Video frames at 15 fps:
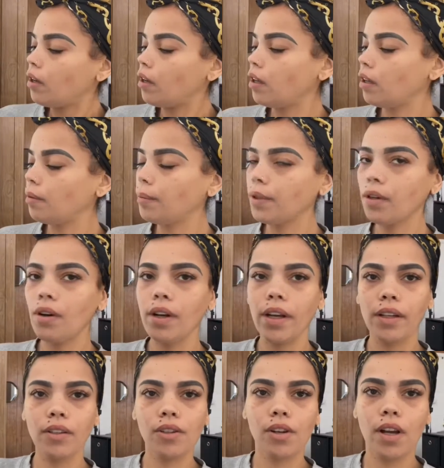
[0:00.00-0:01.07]
I'm gonna go ahead
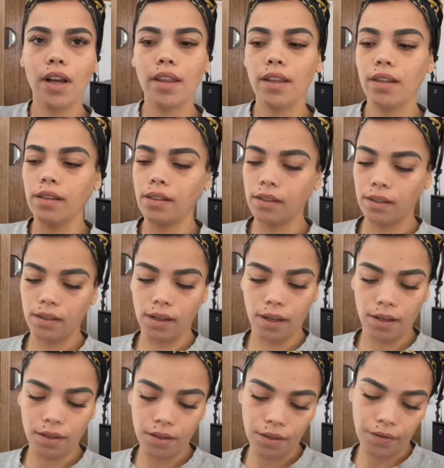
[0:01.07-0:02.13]
and try this
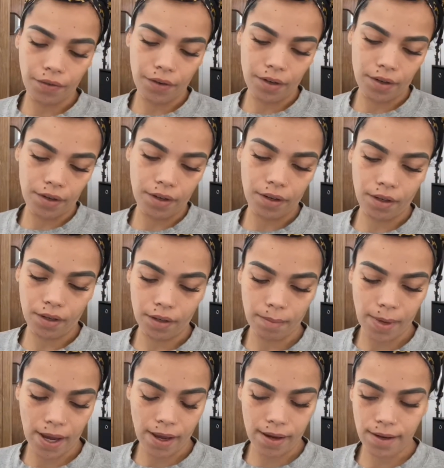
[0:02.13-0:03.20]
Differin
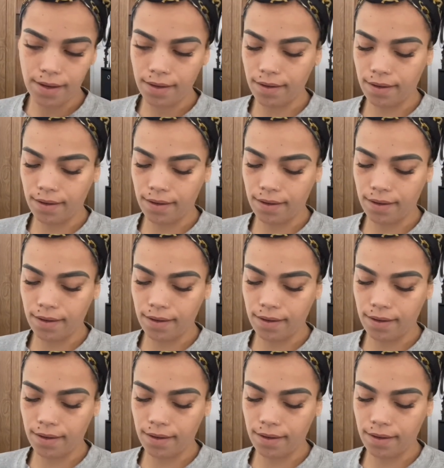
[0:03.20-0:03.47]
mask.